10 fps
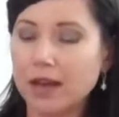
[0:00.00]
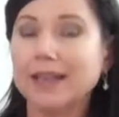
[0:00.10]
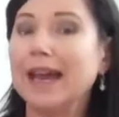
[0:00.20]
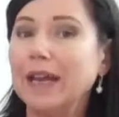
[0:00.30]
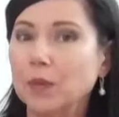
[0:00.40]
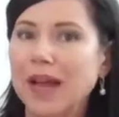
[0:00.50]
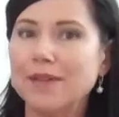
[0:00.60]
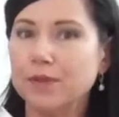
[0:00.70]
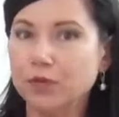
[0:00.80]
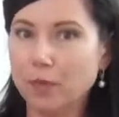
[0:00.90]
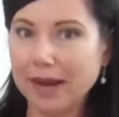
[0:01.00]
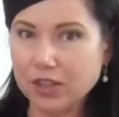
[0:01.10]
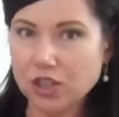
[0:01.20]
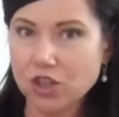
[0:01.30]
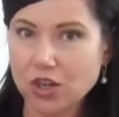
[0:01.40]
Again, we have
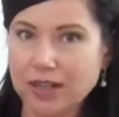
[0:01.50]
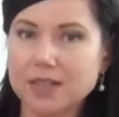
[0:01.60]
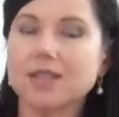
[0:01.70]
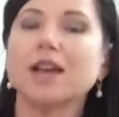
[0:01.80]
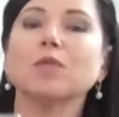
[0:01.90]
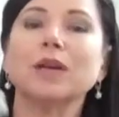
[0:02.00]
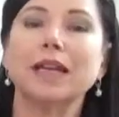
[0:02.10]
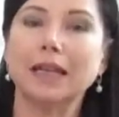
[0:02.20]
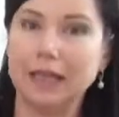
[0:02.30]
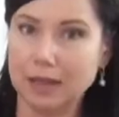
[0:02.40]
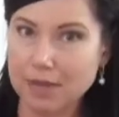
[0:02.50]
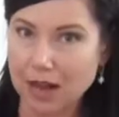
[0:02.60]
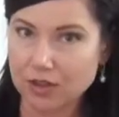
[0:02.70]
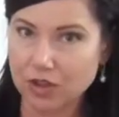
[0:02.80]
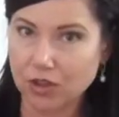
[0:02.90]
information sheets that we can
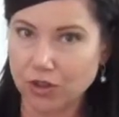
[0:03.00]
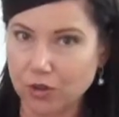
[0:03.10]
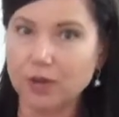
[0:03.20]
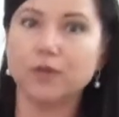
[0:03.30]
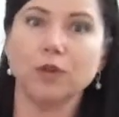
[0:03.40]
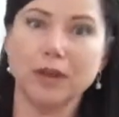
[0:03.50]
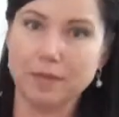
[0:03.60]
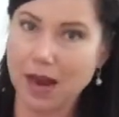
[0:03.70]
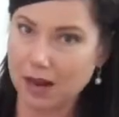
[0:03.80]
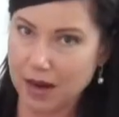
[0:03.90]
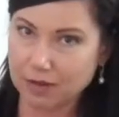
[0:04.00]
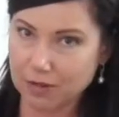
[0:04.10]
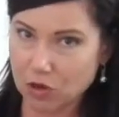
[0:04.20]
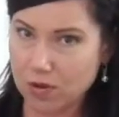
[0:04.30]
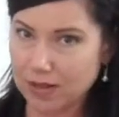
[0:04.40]
email to you if you email a
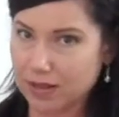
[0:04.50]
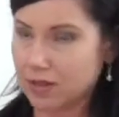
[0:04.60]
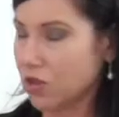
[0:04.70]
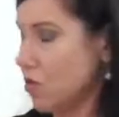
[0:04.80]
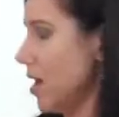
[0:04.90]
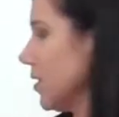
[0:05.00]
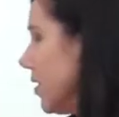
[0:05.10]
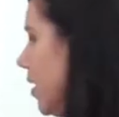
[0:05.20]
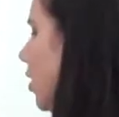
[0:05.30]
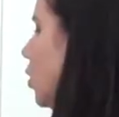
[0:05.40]
request to us.